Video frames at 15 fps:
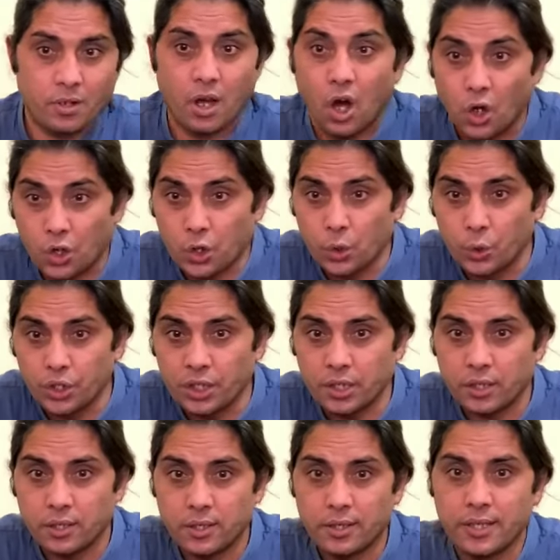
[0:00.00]

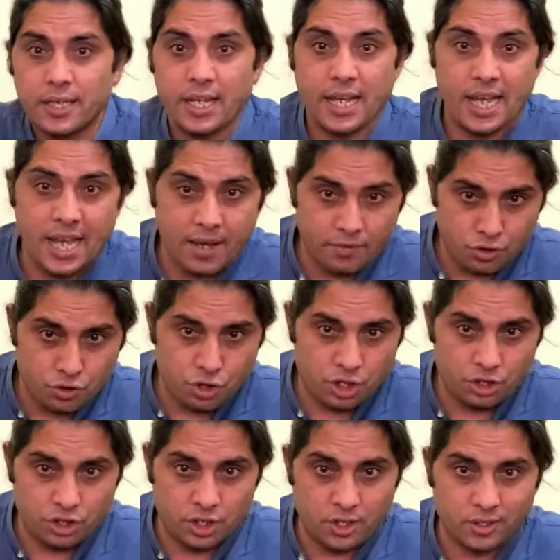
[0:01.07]
ongoing,
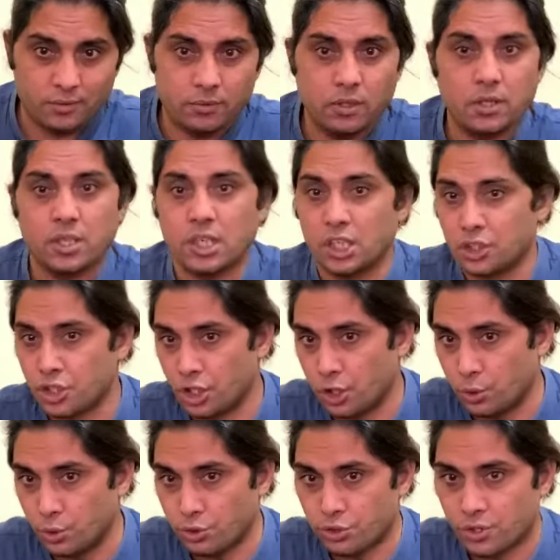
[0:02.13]
ever-changing,
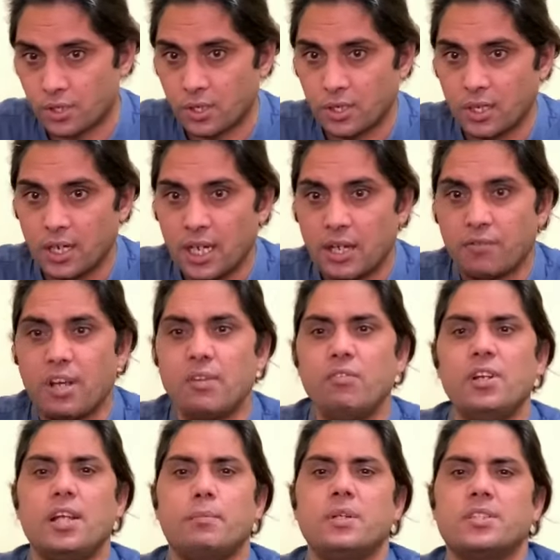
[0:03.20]
continuous. When
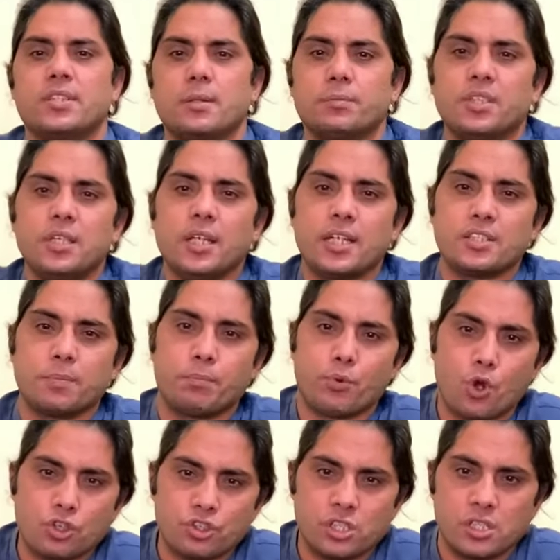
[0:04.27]
we label something as a
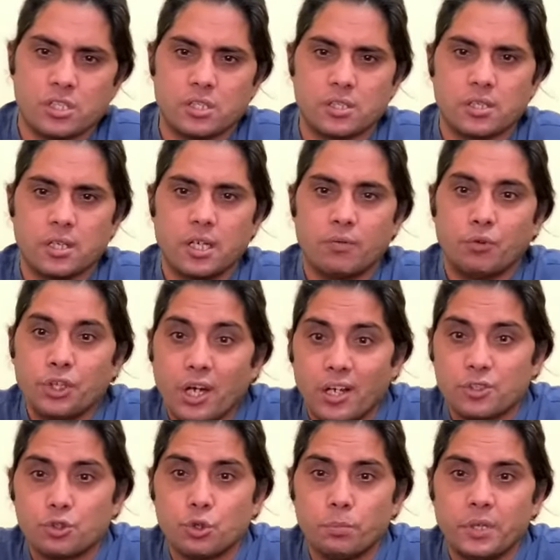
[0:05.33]
process, we
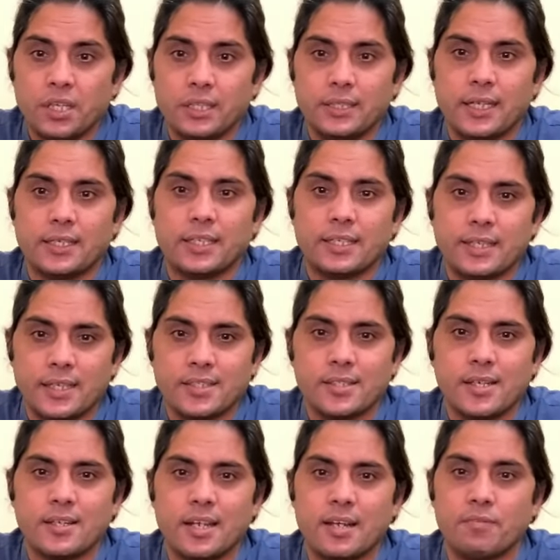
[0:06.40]
also mean that it does
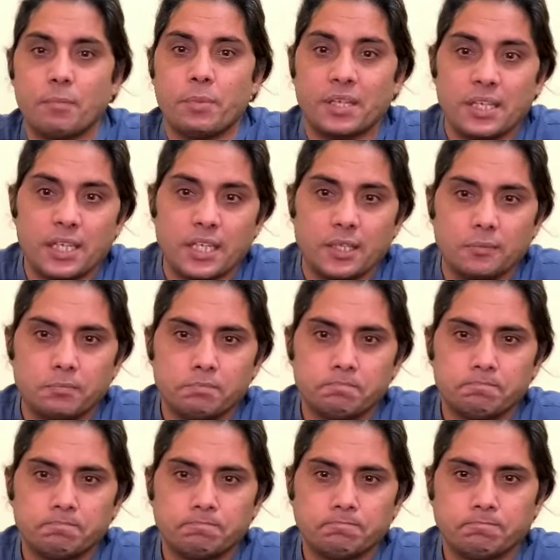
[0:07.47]
not have a
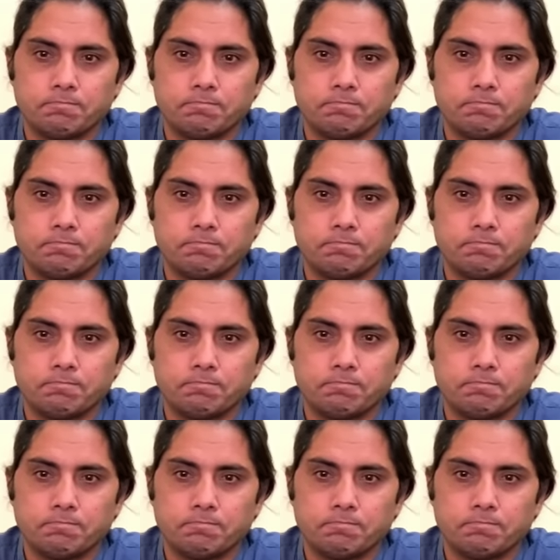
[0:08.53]
beginning,